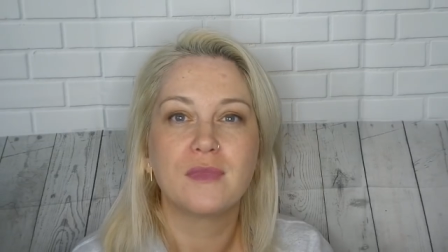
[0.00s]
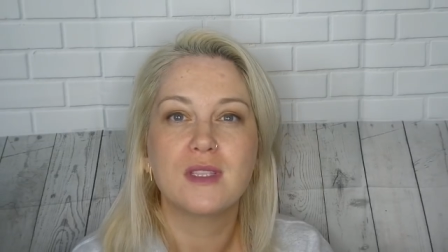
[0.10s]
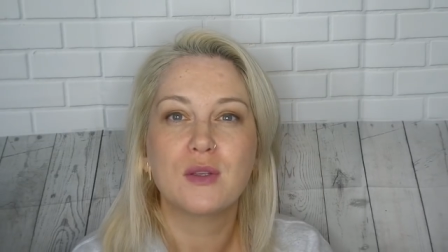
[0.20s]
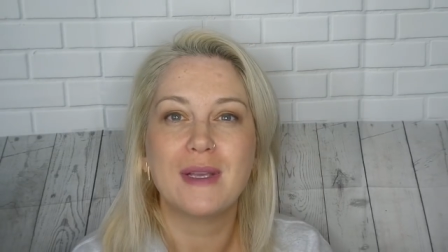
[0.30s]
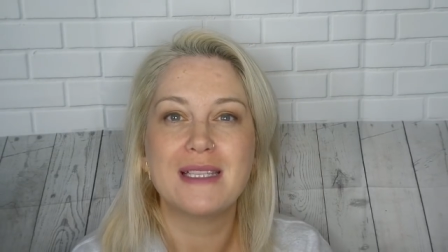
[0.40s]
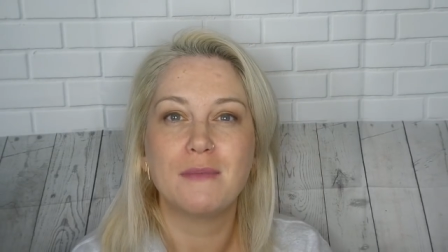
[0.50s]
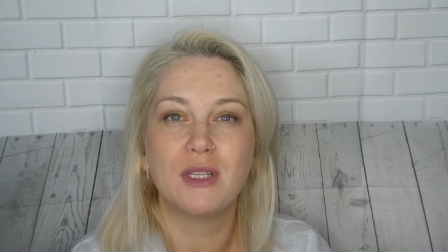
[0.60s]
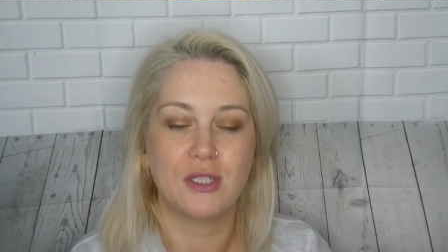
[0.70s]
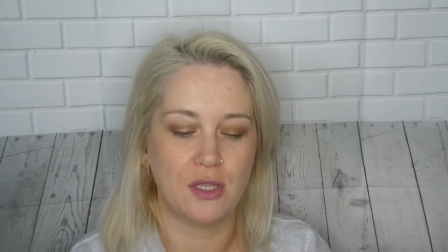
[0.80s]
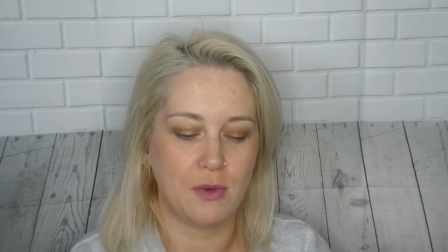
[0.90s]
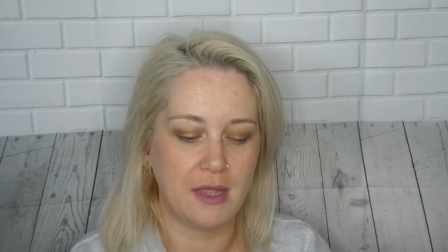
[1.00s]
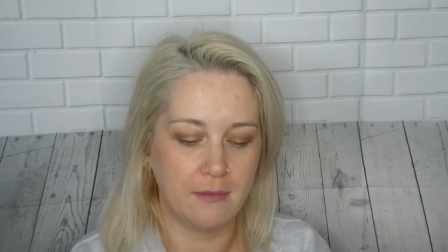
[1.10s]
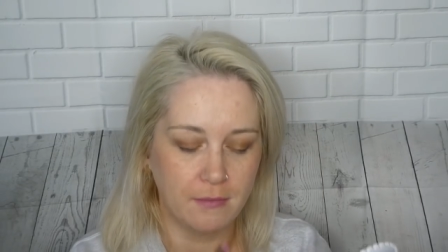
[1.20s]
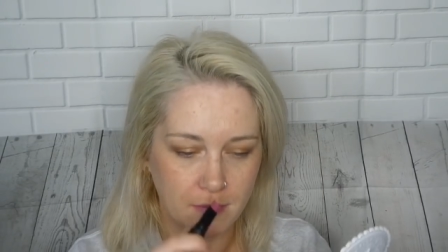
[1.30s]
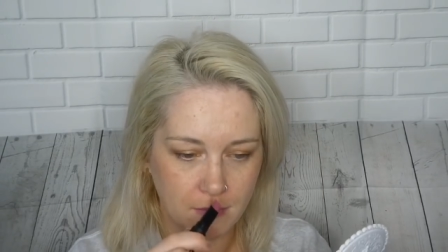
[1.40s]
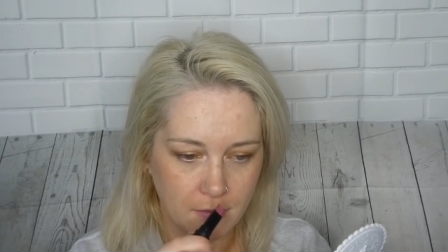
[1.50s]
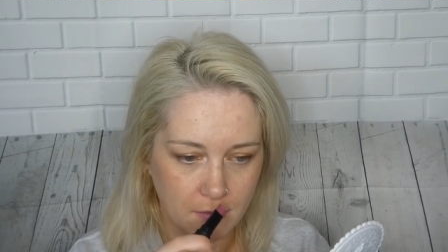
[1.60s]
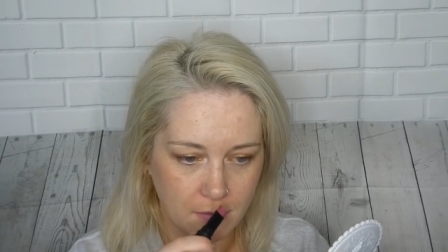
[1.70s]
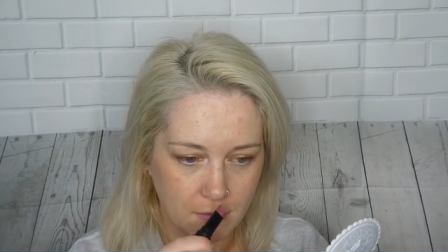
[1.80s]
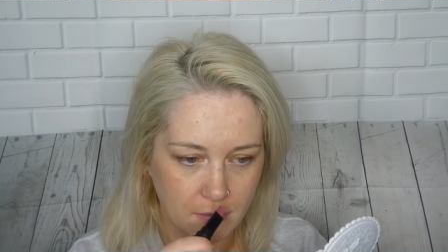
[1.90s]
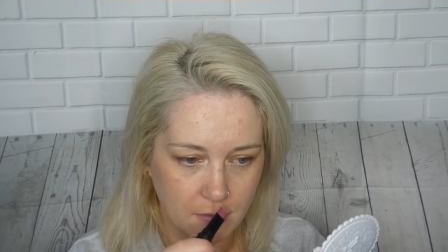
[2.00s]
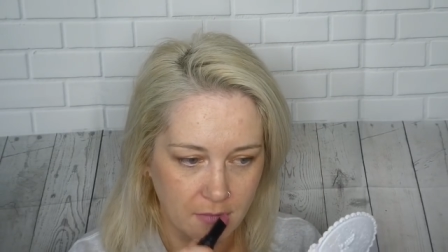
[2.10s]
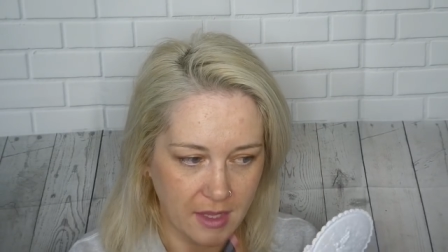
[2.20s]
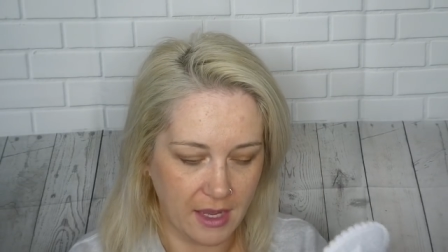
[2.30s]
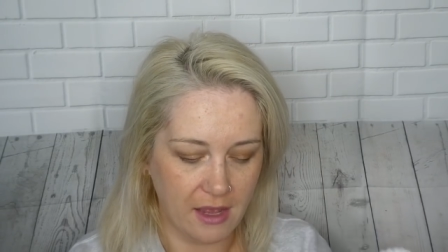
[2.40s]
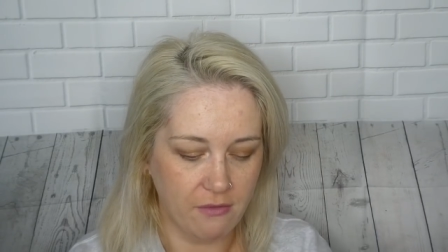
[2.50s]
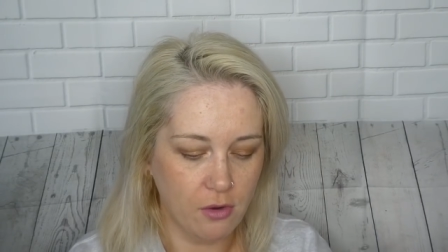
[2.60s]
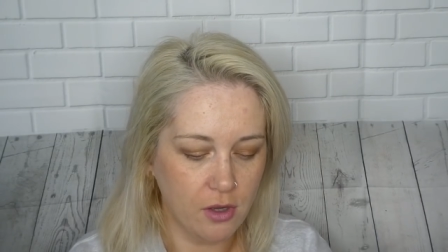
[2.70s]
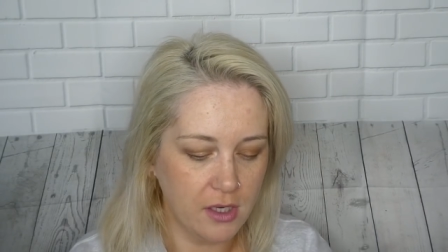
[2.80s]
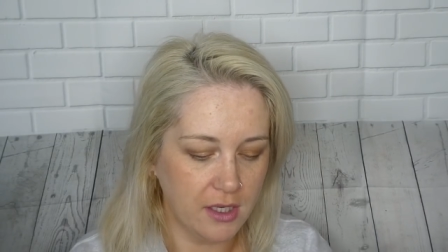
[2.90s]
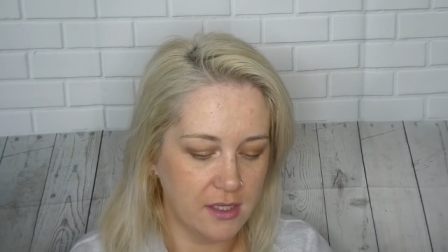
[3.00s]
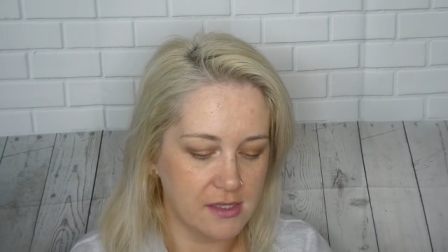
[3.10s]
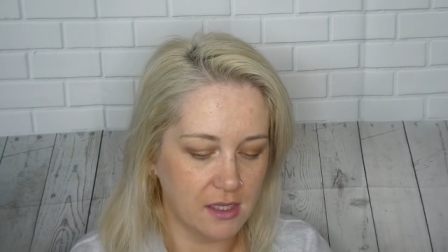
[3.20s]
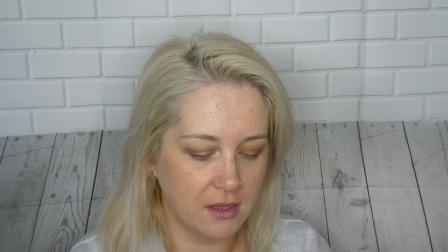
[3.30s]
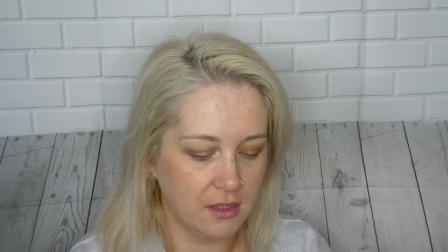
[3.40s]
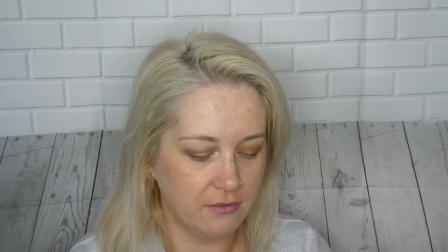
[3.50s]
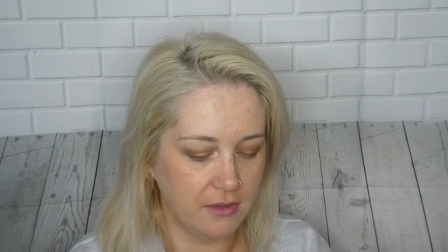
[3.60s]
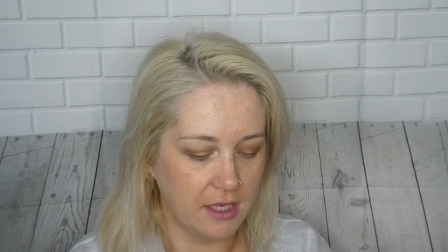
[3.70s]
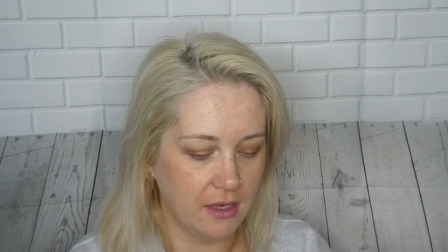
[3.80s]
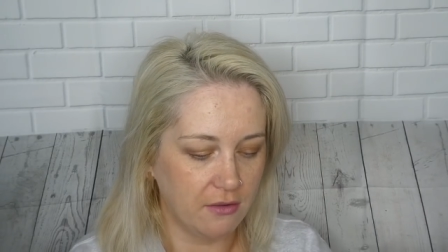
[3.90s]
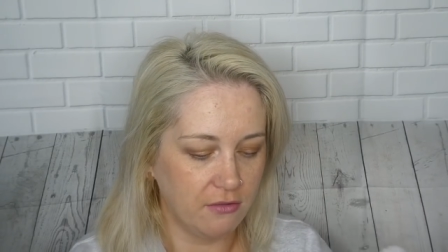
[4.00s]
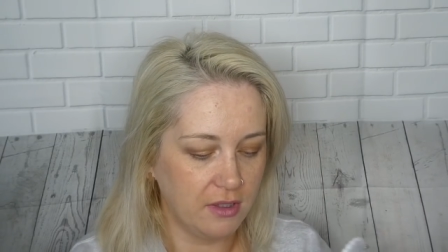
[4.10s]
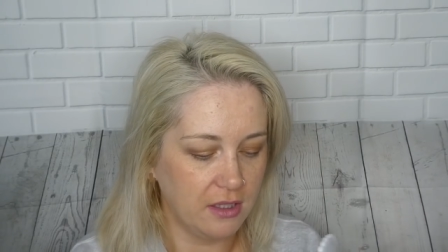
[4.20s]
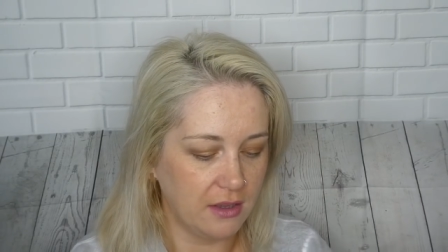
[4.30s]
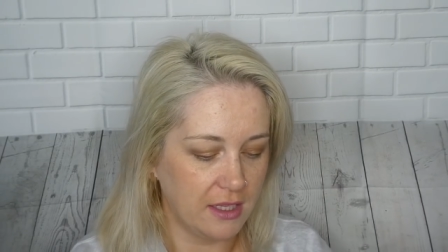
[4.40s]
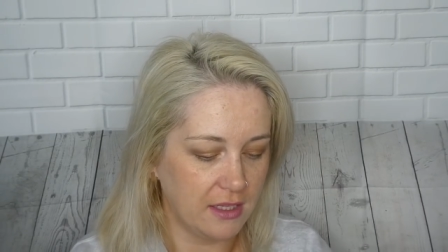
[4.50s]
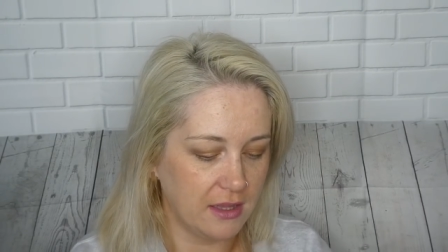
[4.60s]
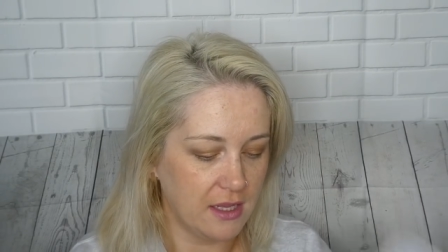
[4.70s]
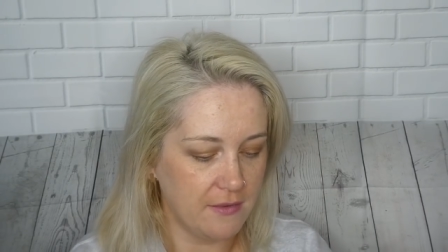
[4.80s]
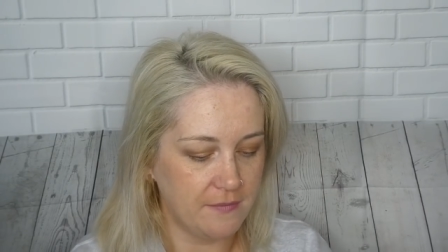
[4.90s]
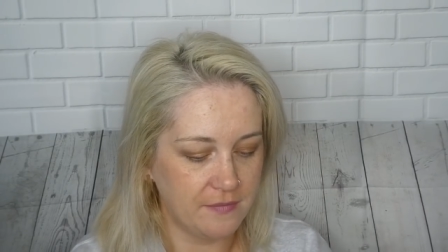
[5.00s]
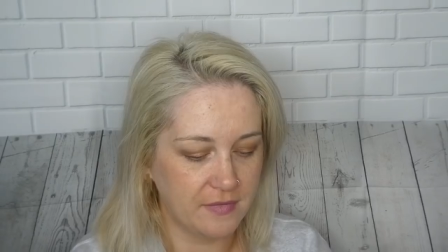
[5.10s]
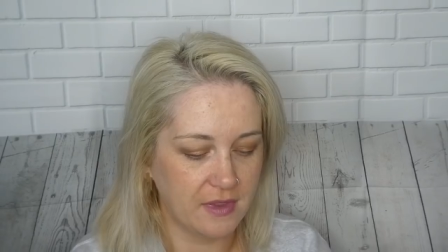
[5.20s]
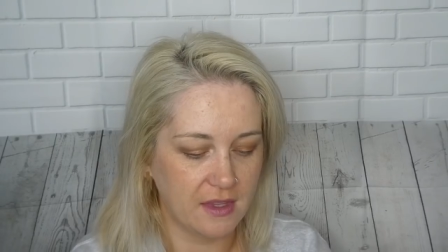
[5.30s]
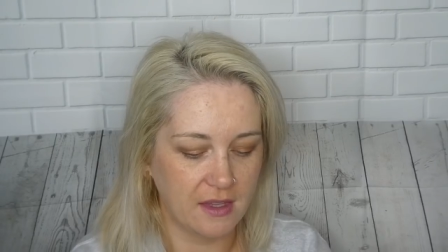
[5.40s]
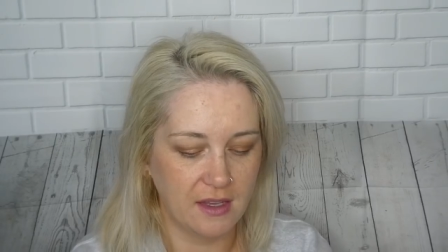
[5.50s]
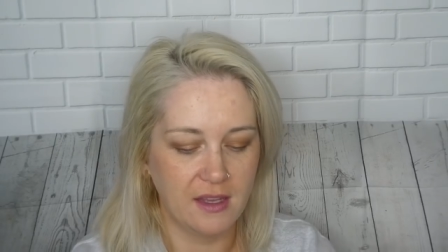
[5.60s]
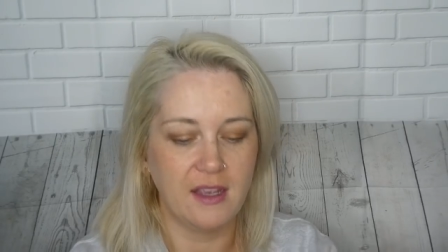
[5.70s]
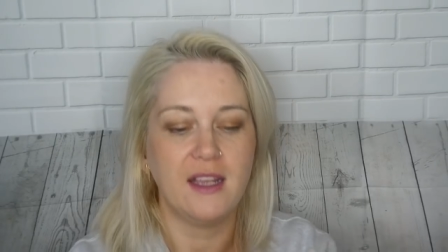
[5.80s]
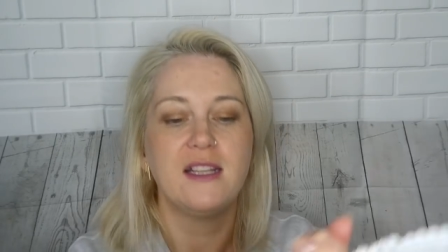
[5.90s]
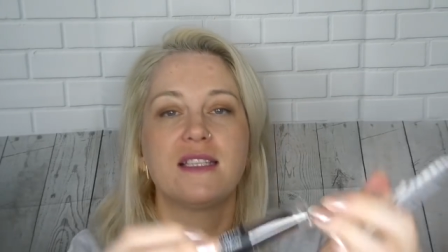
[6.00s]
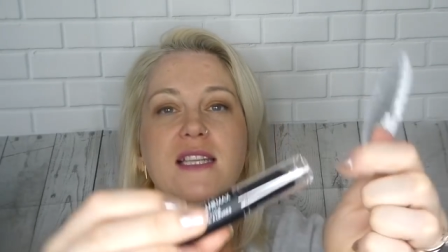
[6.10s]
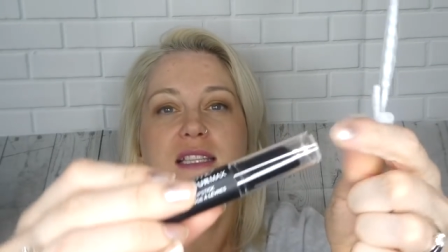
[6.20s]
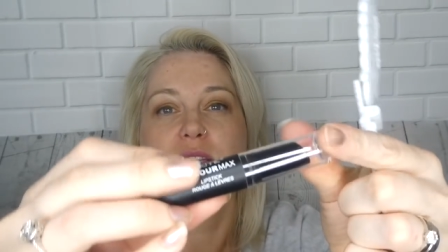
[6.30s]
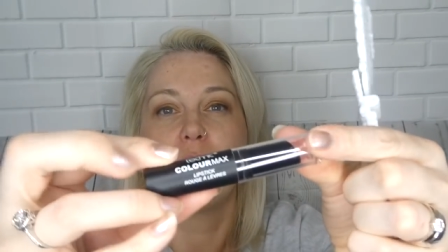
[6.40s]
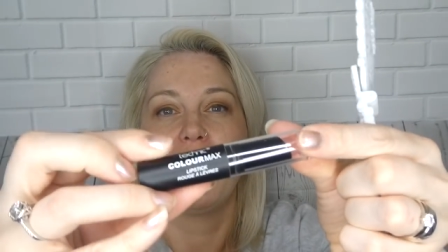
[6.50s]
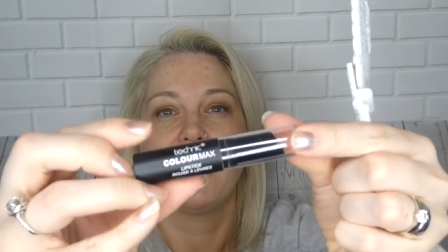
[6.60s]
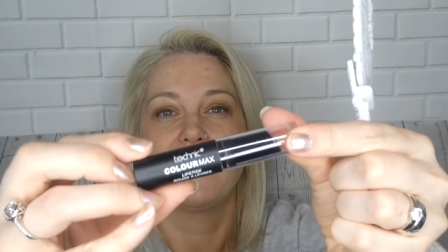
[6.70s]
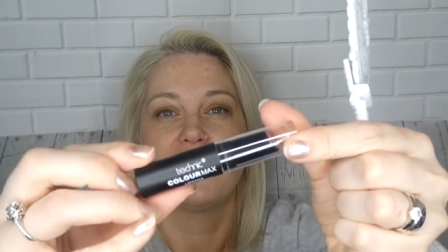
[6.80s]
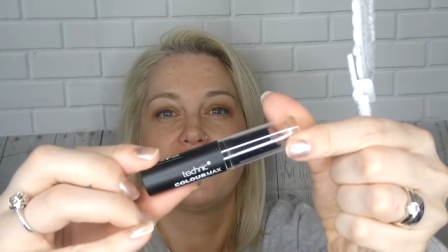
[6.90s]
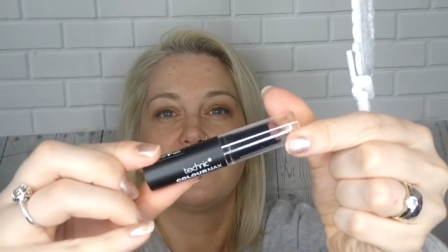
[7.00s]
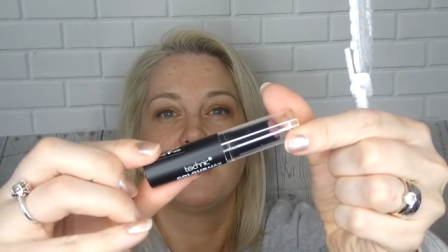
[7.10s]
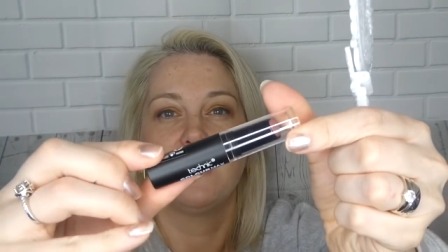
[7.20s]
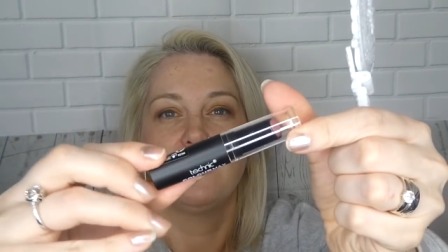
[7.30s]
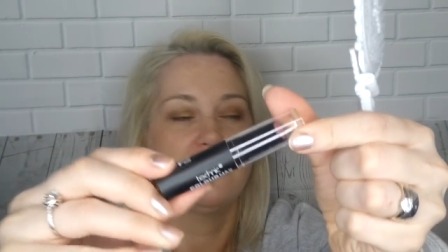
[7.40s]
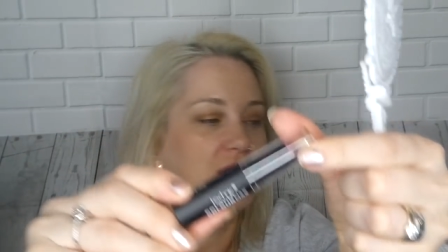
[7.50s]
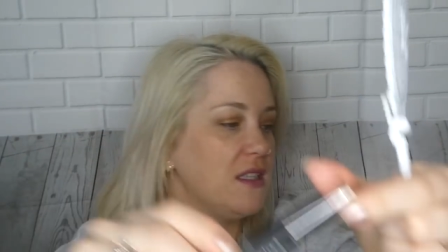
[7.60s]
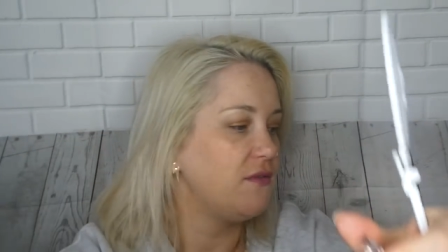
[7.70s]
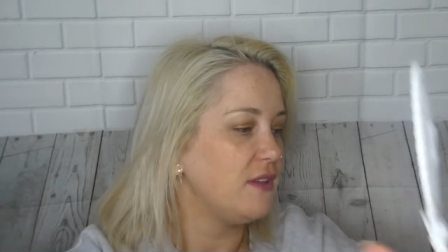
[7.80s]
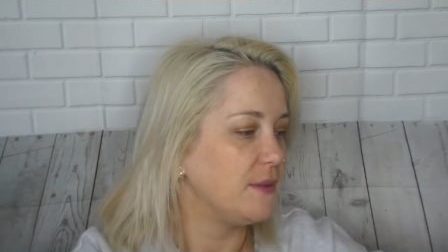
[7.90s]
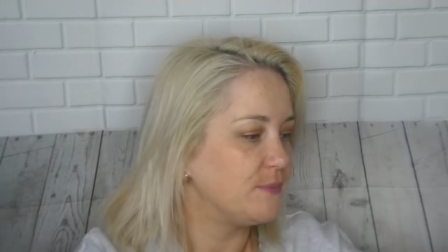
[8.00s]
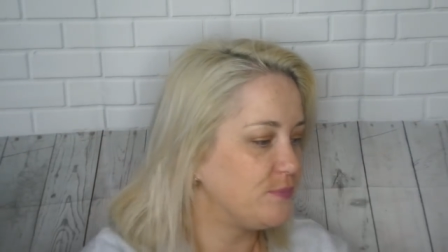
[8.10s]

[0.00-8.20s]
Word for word: It's quite similar to the one that I have on and it's lovely. I really like that. And it's nice little packaging as well. It's lovely.